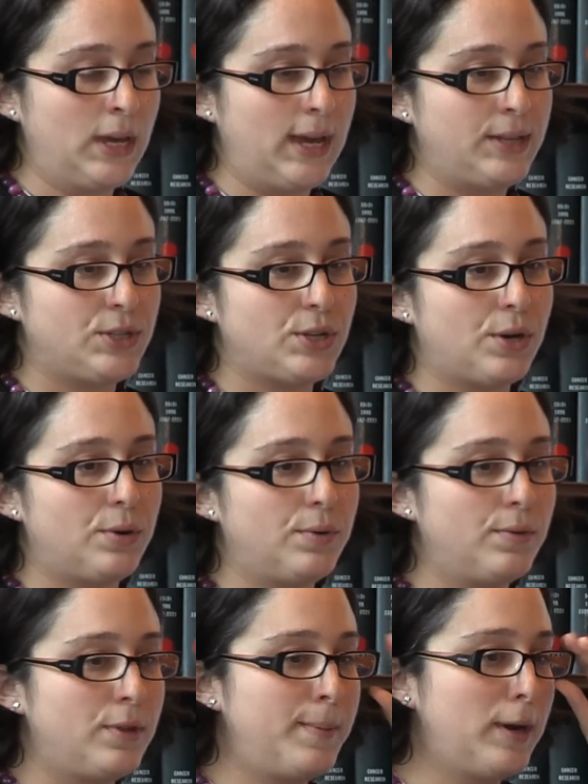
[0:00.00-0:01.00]
And
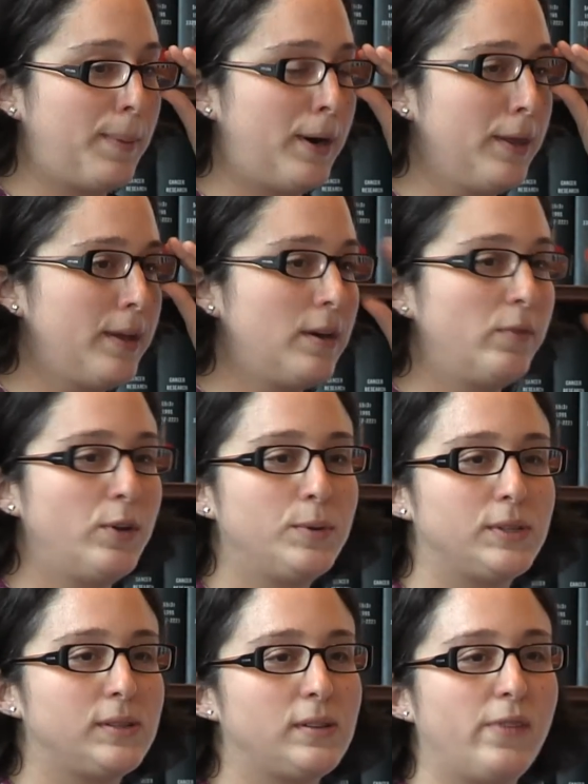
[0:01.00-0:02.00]
so the middle part of the interview is
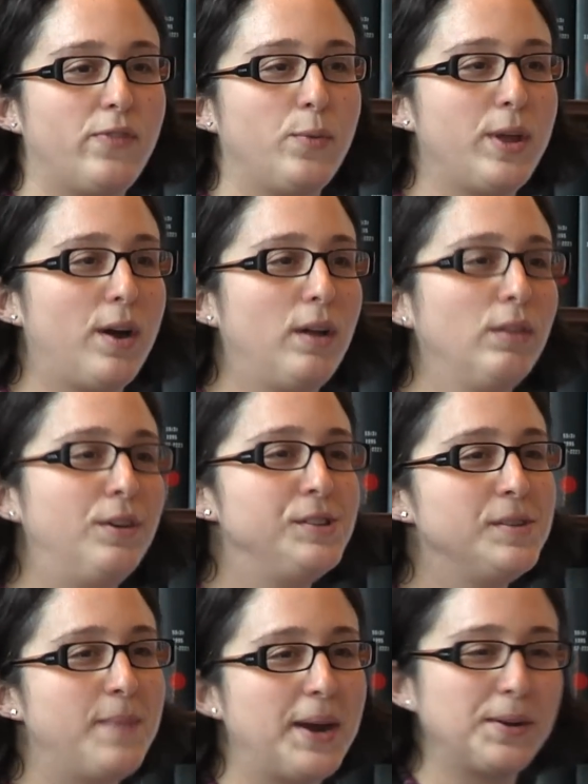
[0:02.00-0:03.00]
the stuff that we all learned
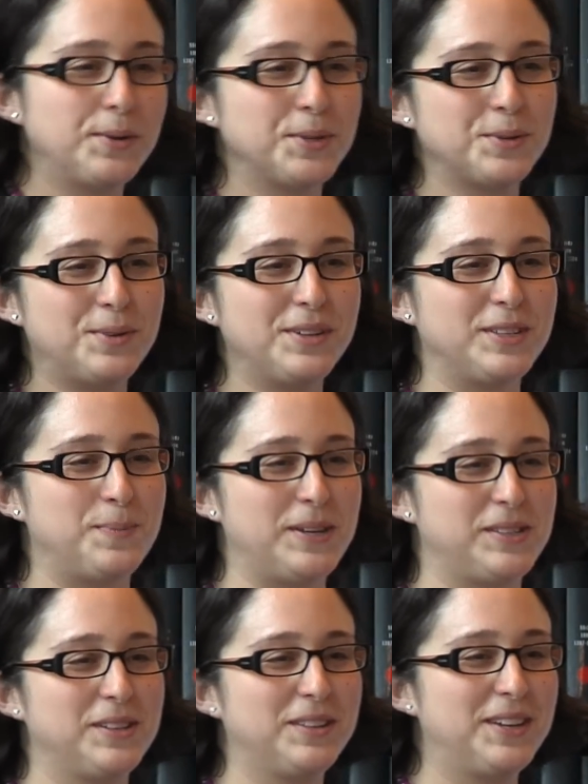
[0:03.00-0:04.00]
in medical school. It's
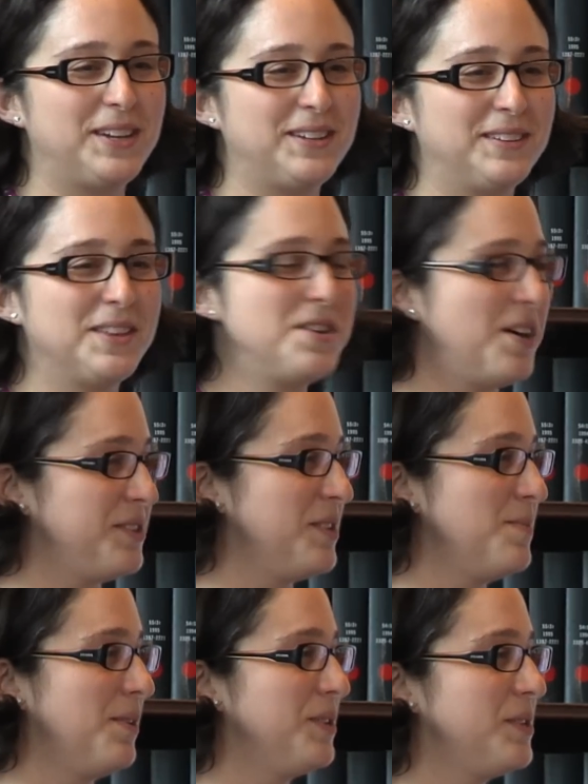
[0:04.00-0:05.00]
basically the nuts
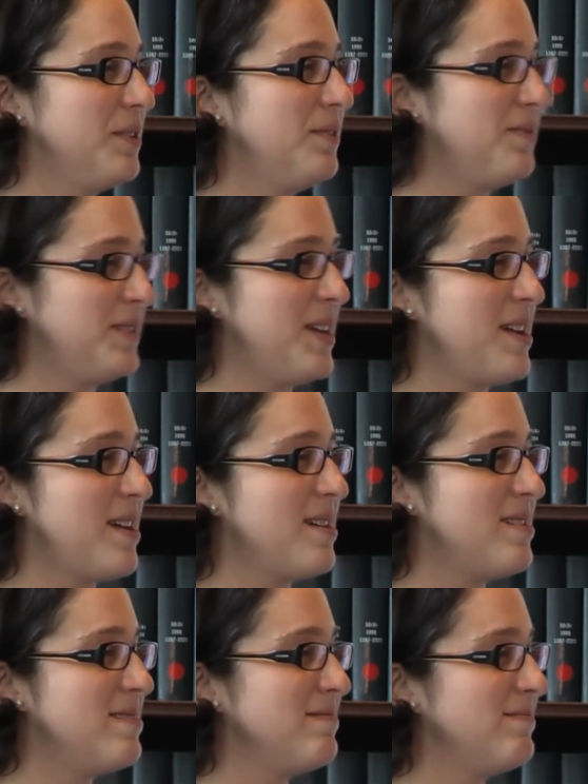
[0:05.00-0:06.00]
and bolts of taking
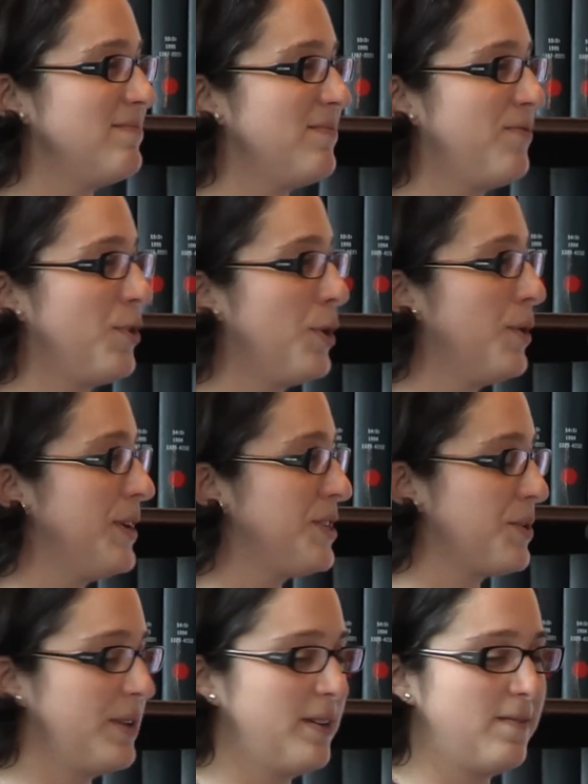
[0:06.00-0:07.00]
a thorough
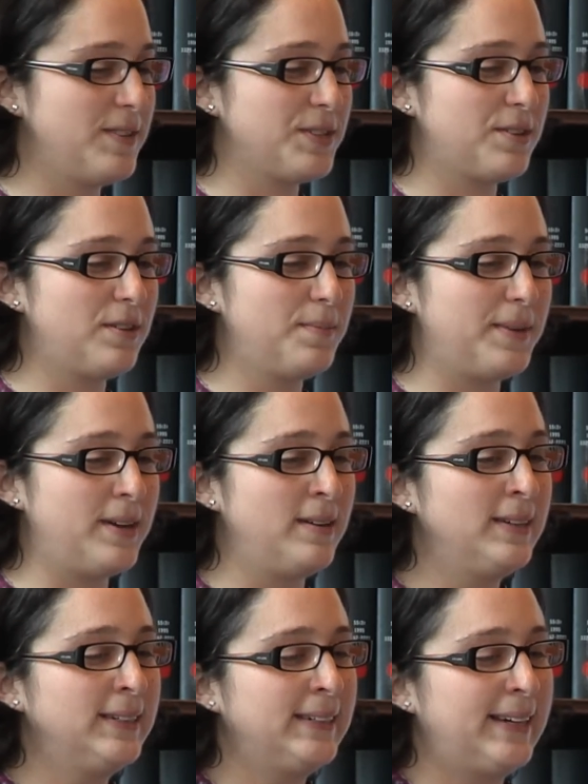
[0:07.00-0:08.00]
history and physical, but
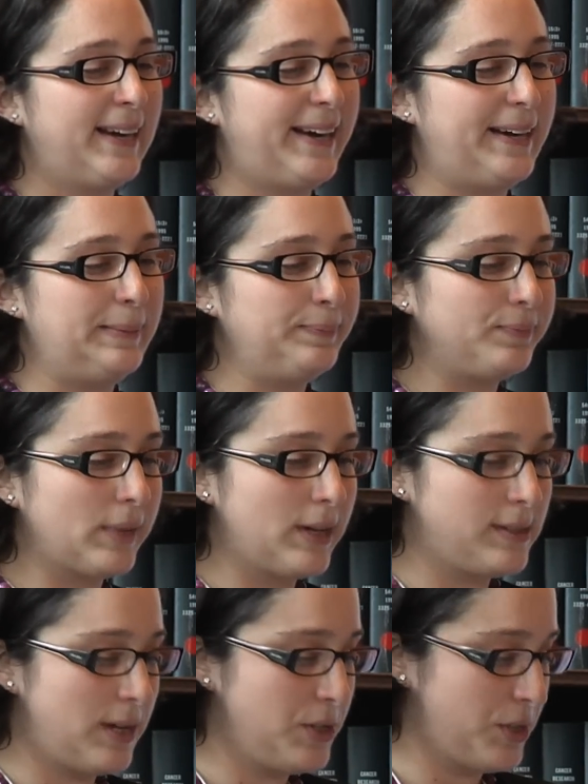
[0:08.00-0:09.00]

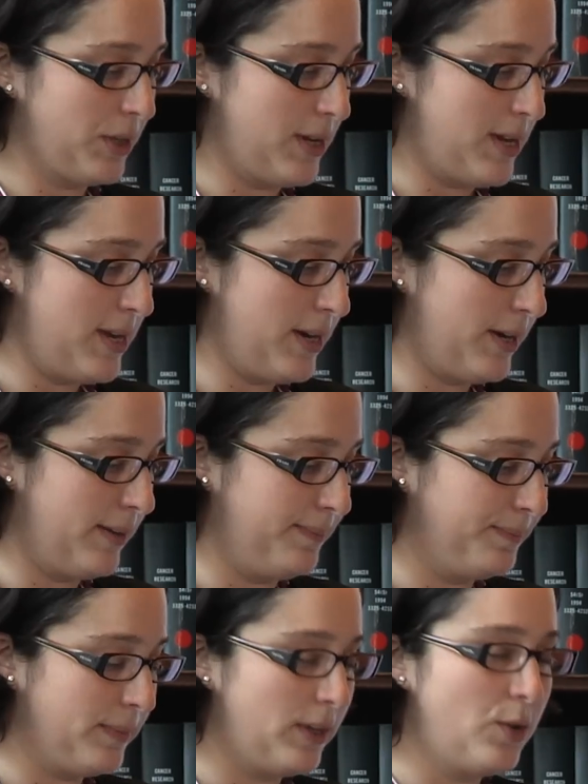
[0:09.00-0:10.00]
essentially here,
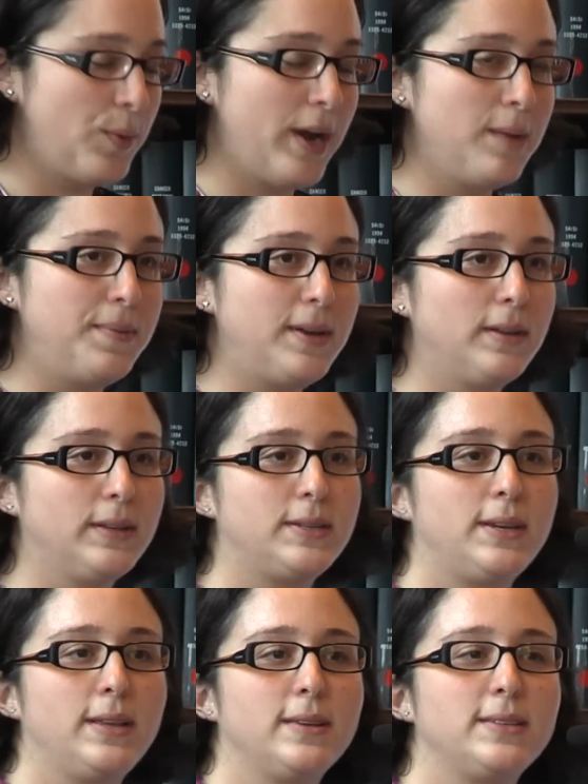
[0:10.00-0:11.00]
you want to be
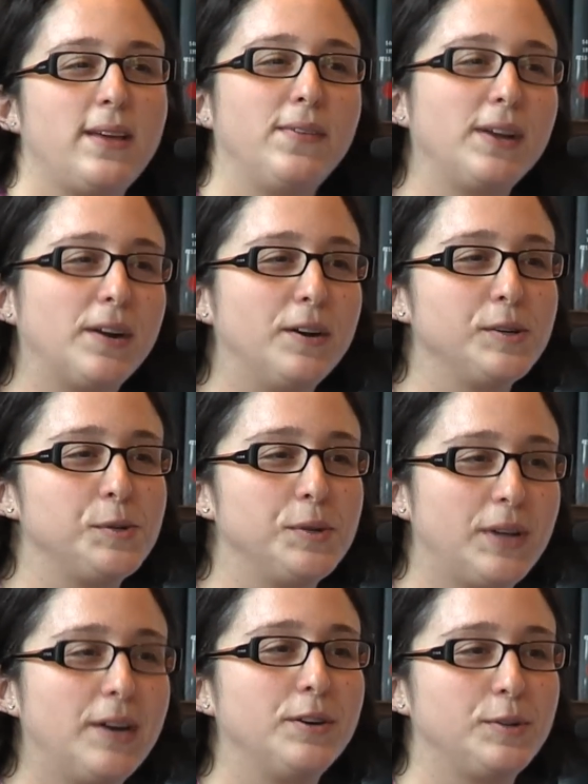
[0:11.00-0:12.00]
eliciting the 7
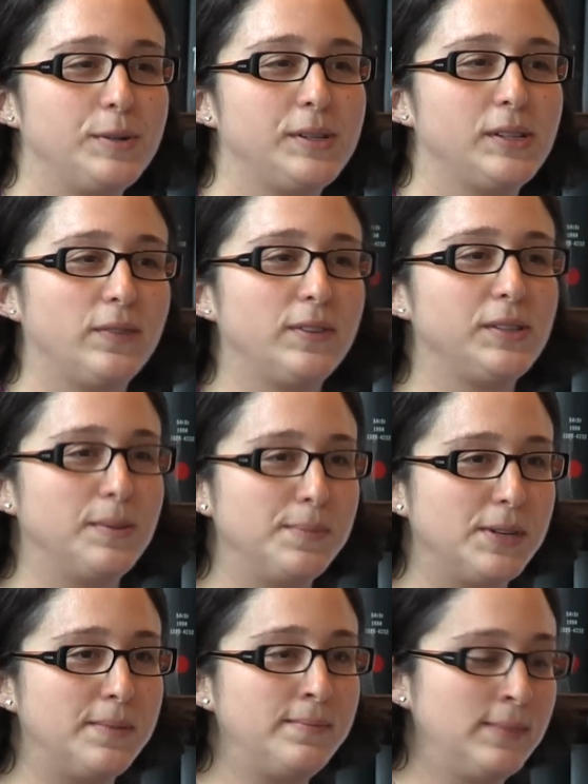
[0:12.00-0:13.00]
characteristics of a
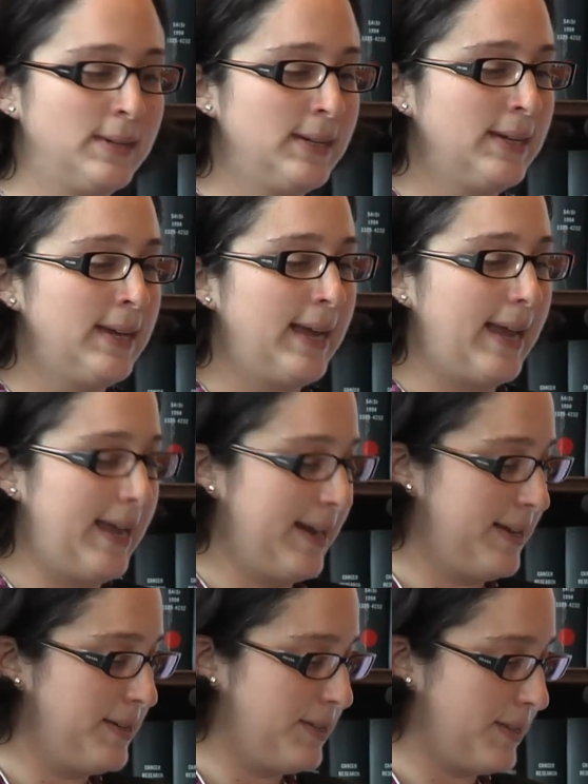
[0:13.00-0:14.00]
symptom,
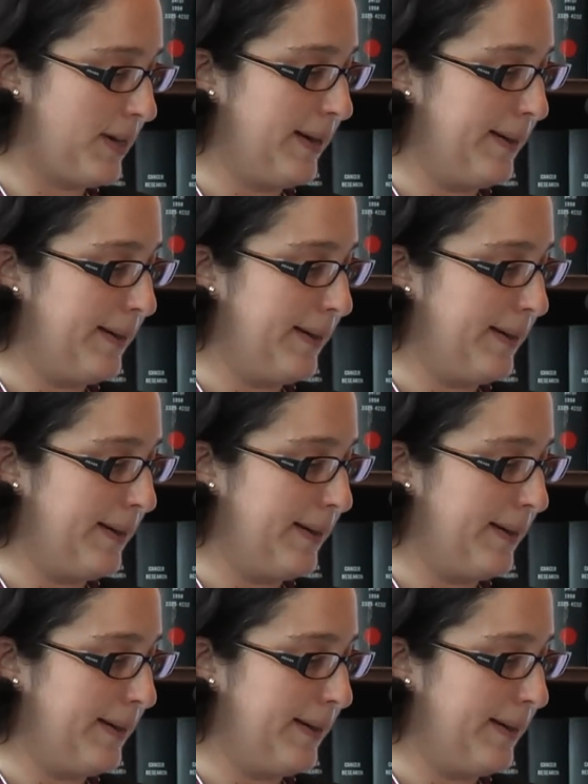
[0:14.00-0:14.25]
and